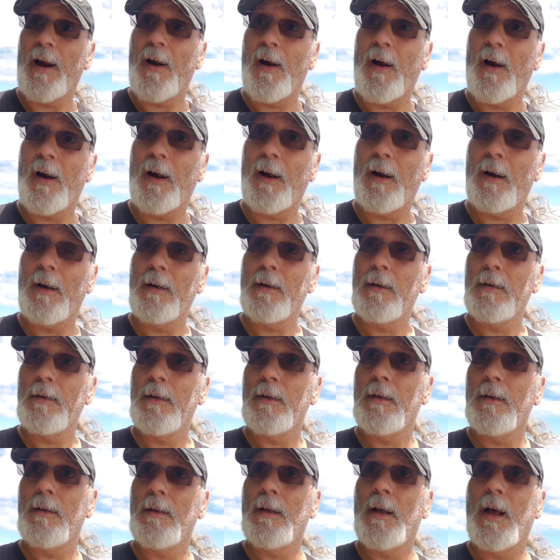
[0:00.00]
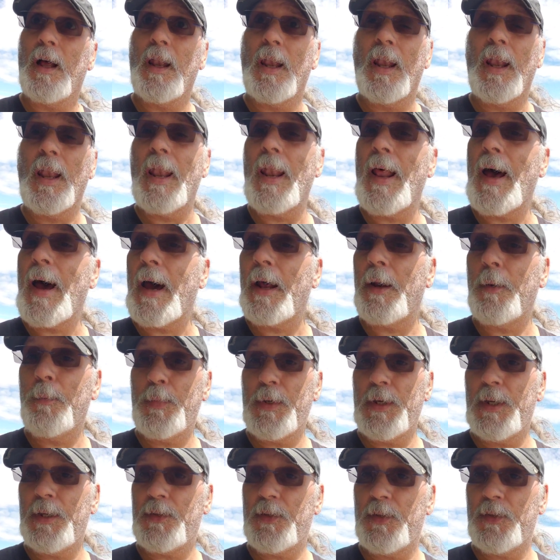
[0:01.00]
are a lot of
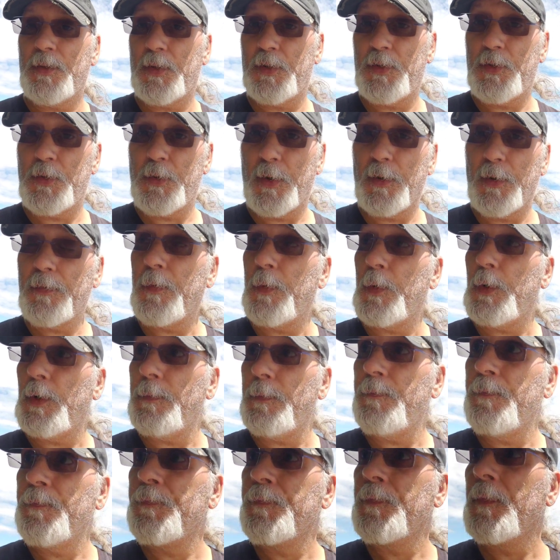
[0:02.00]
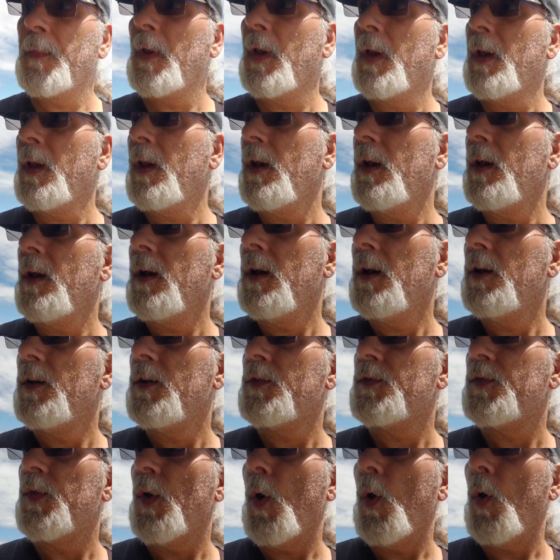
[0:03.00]
pieces of driftwood.
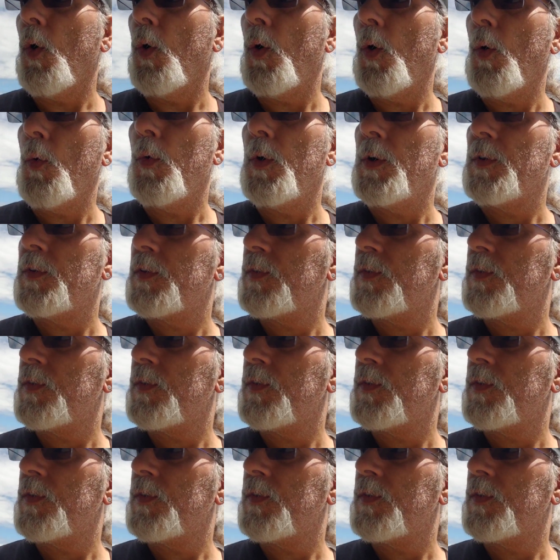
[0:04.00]
So with